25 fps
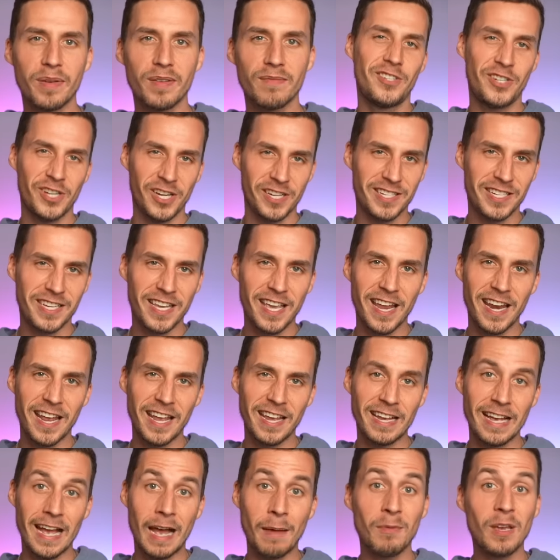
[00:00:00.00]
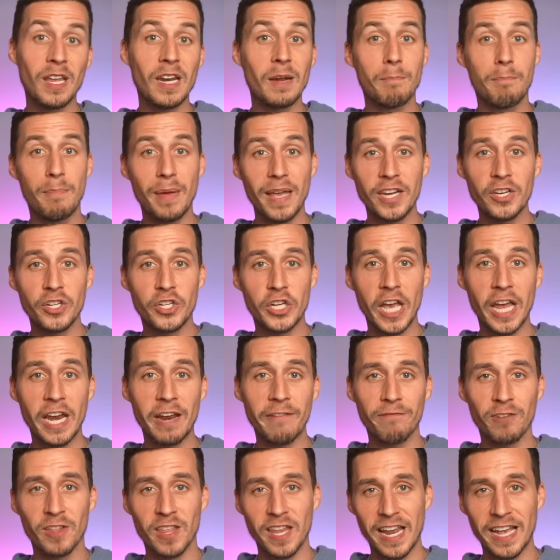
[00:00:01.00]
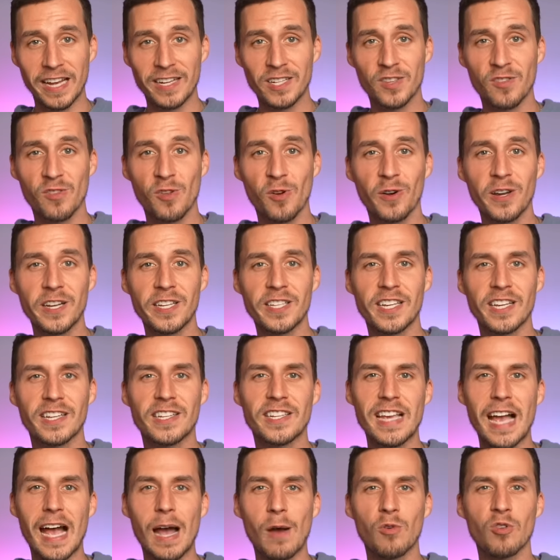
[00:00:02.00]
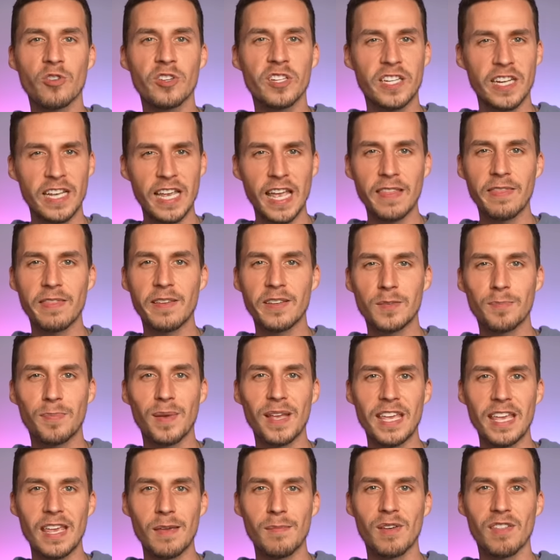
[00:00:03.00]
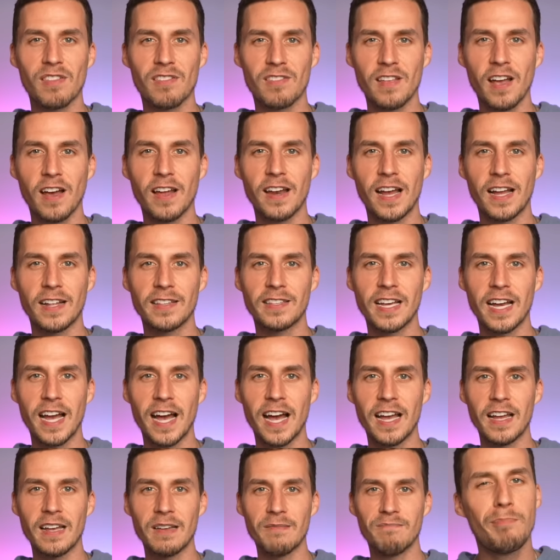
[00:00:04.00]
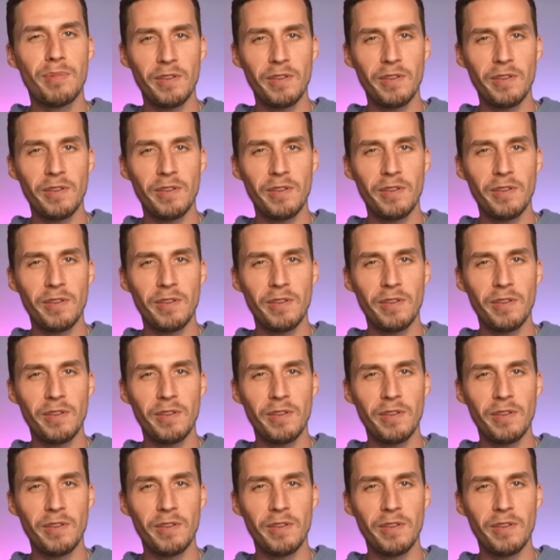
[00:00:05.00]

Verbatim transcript: Just kidding. I'm gonna binge edit for the next 36 hours to get this behemoth done on time.